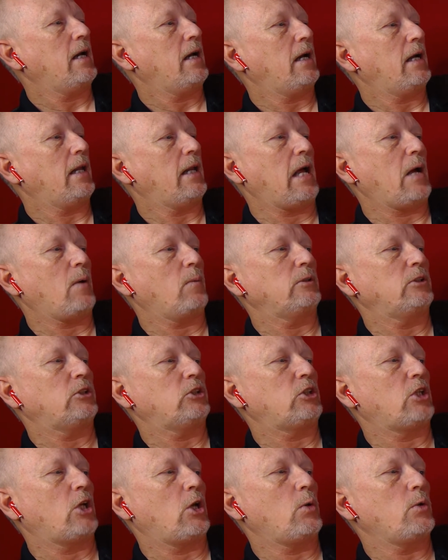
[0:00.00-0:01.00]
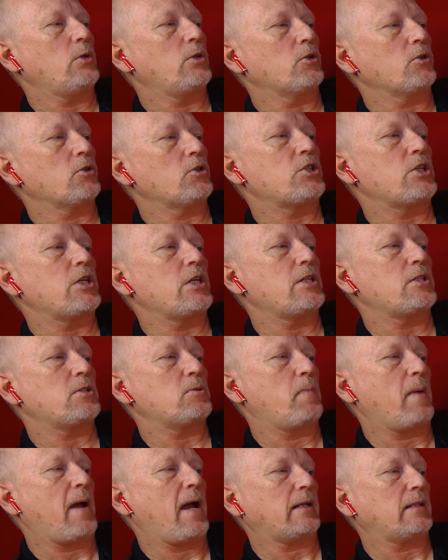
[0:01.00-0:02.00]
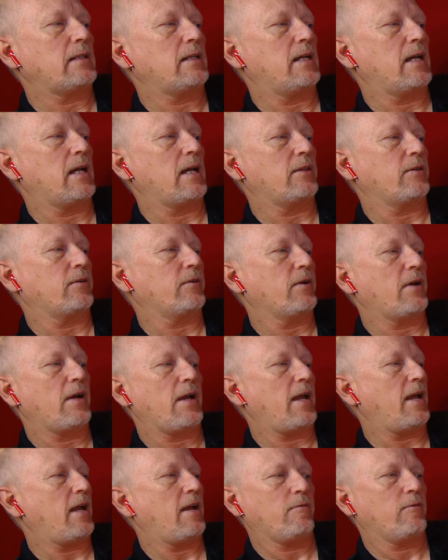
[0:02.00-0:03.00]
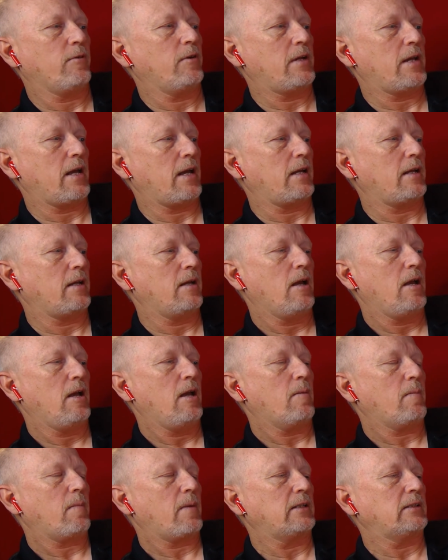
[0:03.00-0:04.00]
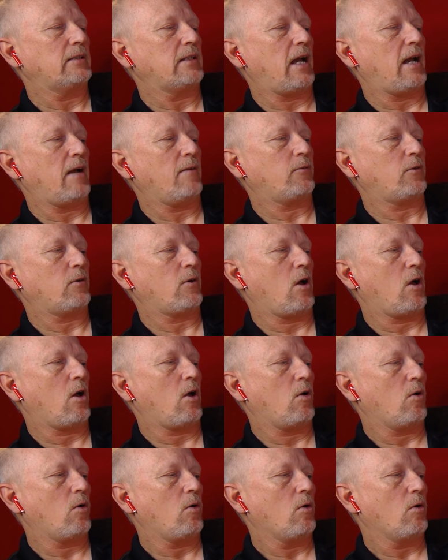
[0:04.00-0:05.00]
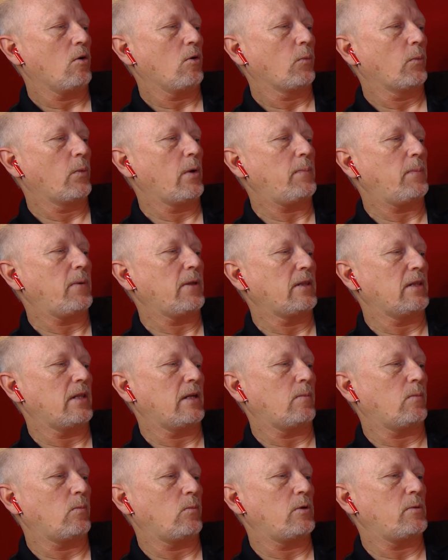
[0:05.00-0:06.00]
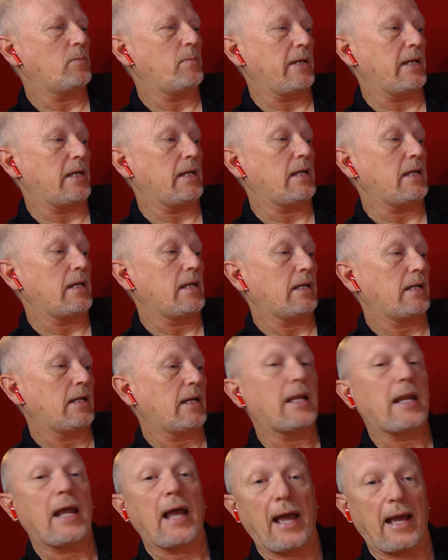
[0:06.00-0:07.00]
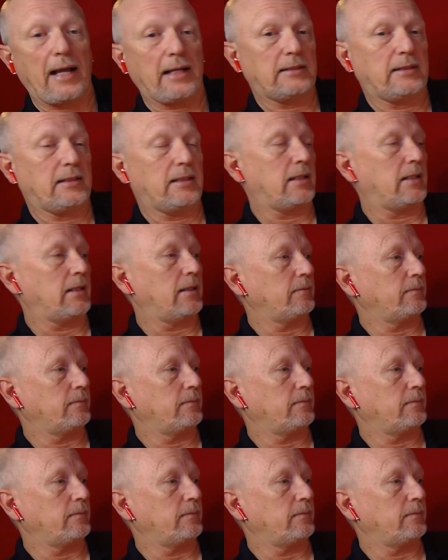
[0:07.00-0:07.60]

and I would sew your sheets back together every day, because after all, ripping them would be an accident.